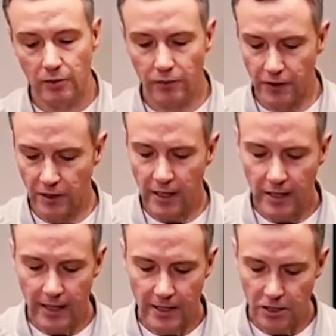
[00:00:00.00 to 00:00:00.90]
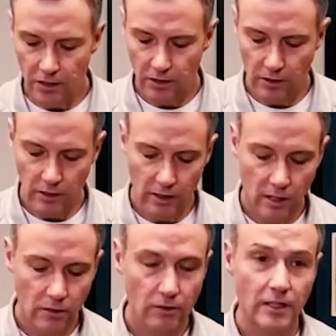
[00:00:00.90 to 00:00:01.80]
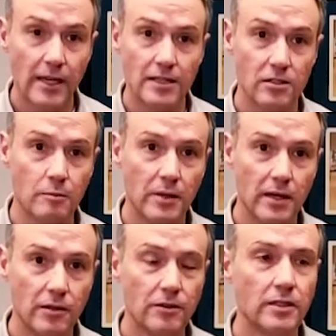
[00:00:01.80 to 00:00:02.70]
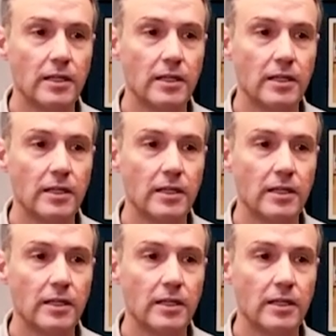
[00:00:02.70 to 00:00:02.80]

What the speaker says: So if it's cut edge, you can look along the edge of the belt